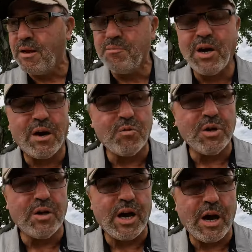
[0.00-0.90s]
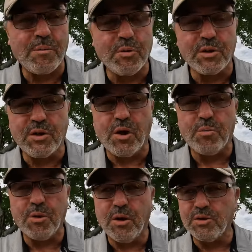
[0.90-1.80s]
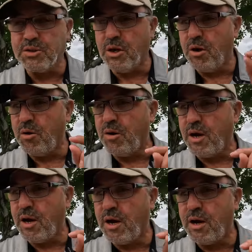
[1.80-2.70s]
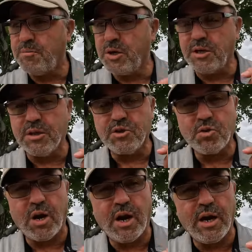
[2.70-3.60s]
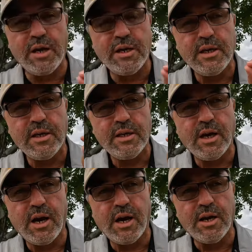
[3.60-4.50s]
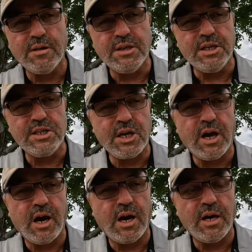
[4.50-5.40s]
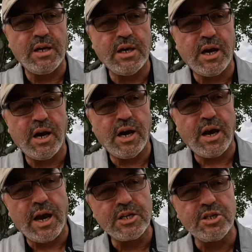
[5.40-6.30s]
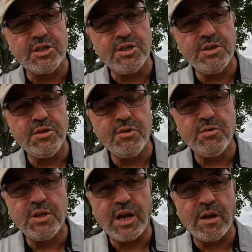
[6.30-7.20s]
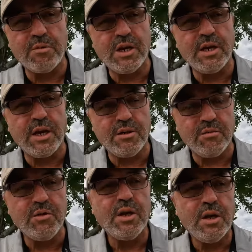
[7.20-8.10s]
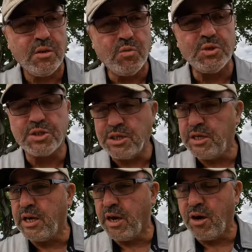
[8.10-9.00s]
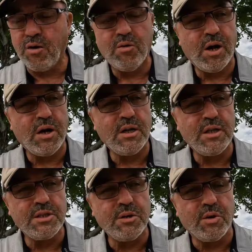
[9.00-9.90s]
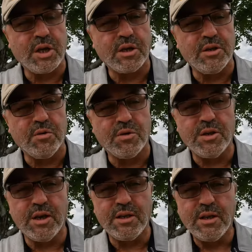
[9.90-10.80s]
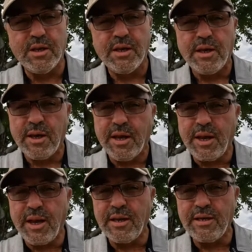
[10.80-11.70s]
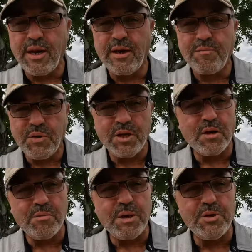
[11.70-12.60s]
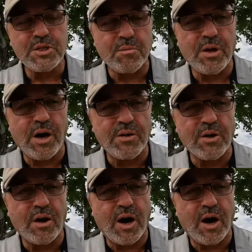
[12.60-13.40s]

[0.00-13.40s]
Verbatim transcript: not real happy with GoPro. So I'm gonna try the DJI Action 2 camera, and we'll see how see what I can do with it. And you know, maybe some other